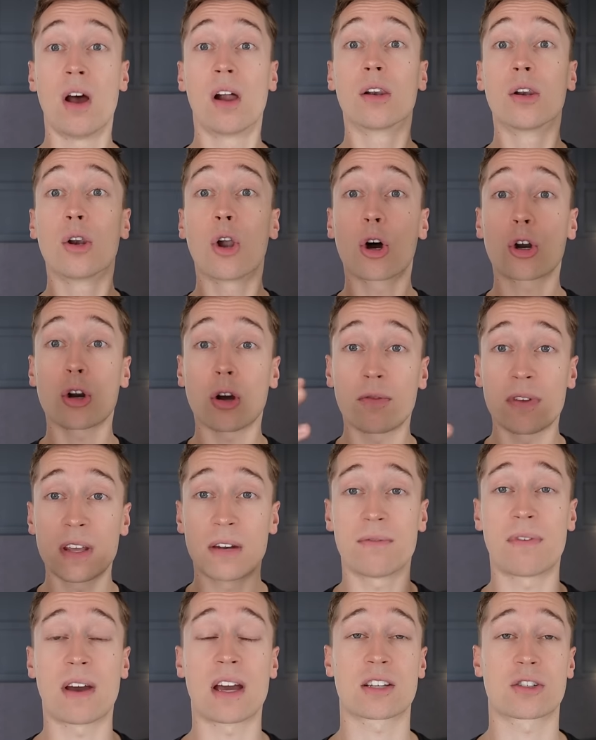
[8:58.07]
a lot of
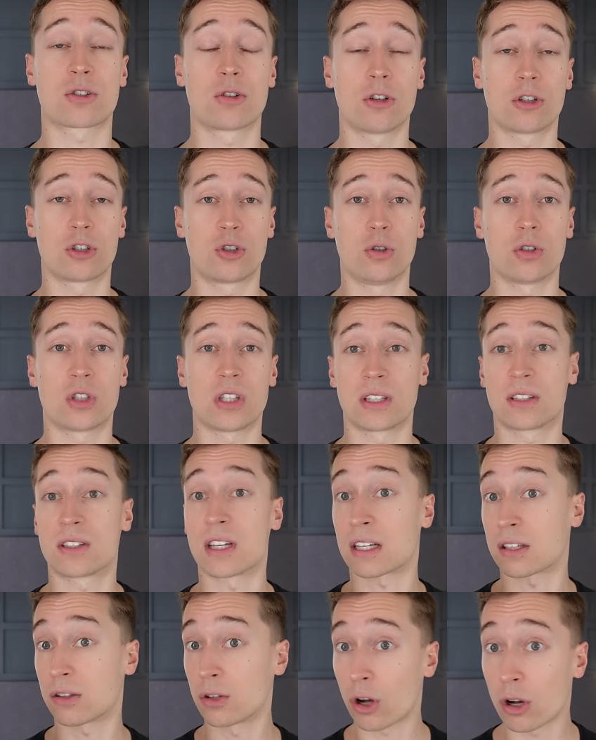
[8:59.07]
investors using
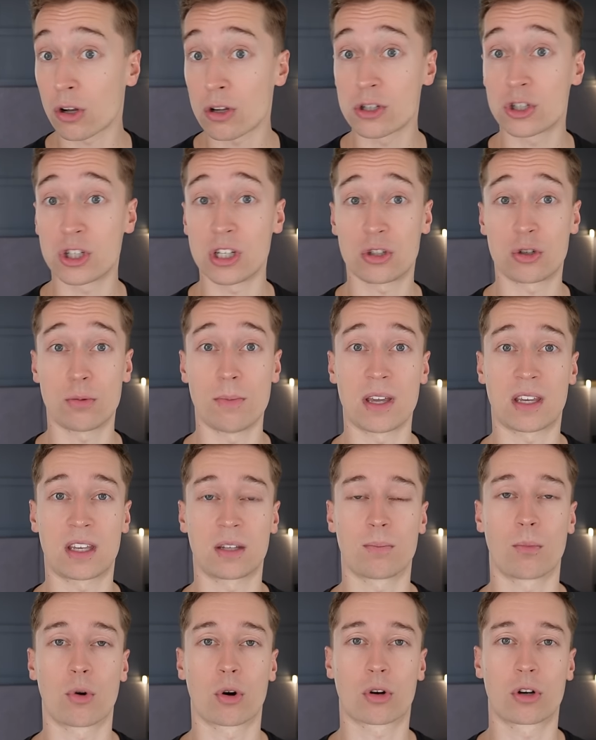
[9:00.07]
technology to make
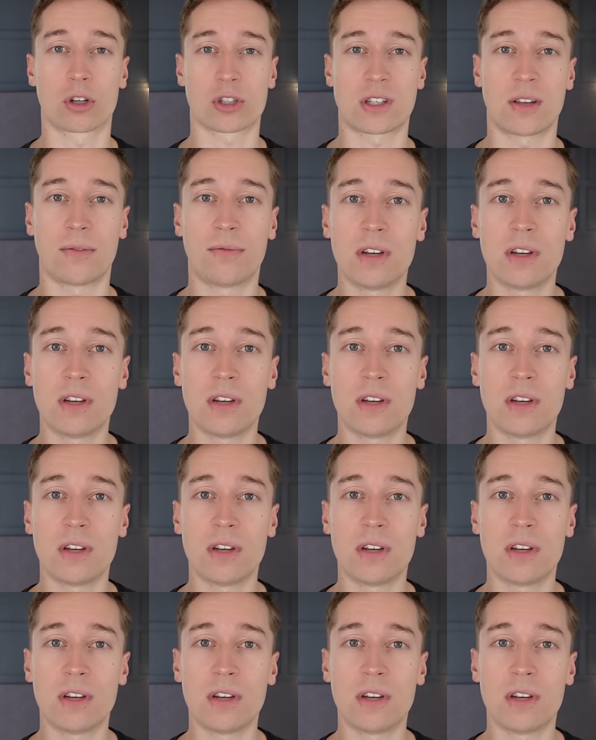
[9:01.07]
it more cost